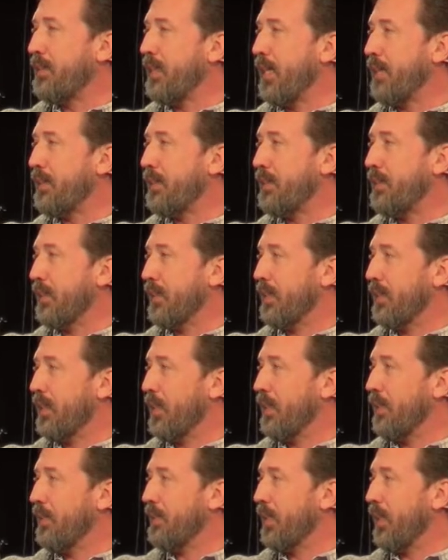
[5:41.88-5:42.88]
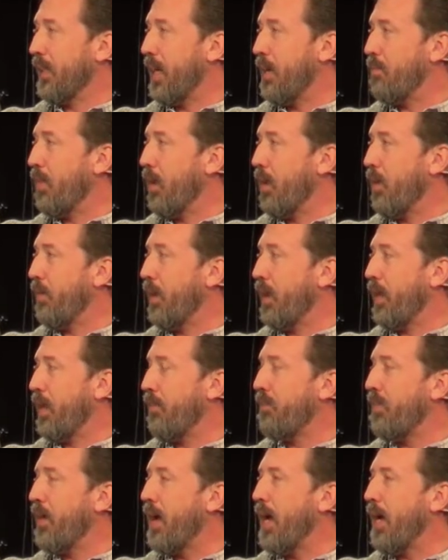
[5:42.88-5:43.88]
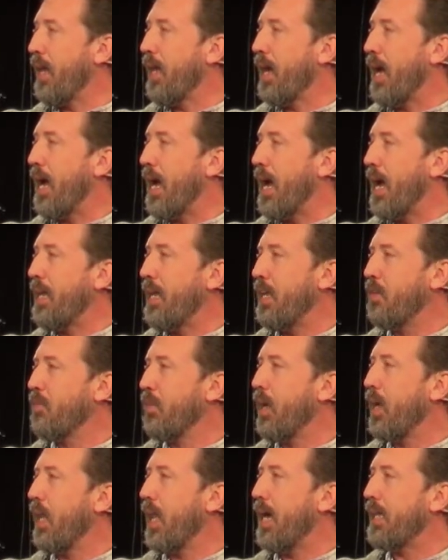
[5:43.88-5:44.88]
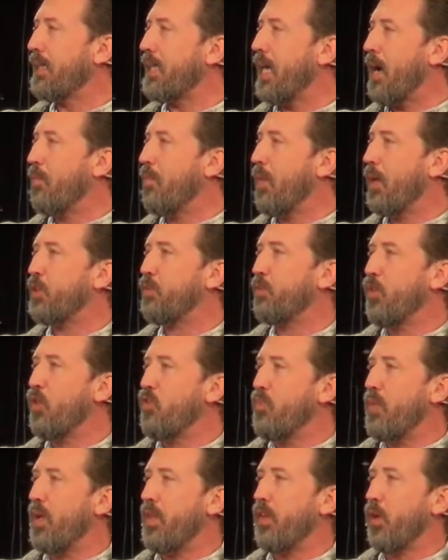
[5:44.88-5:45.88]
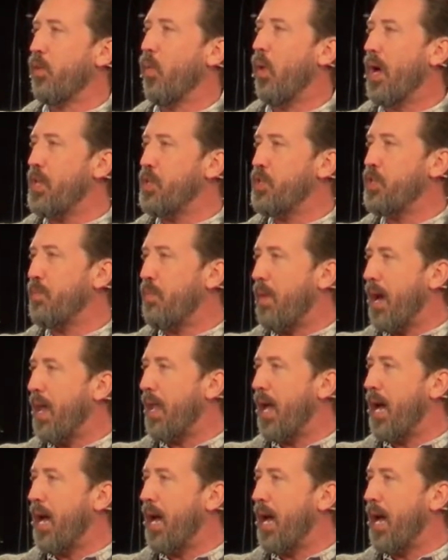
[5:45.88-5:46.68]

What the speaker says: sat still until that moment. In fact, I didn't realize how much movement there was in my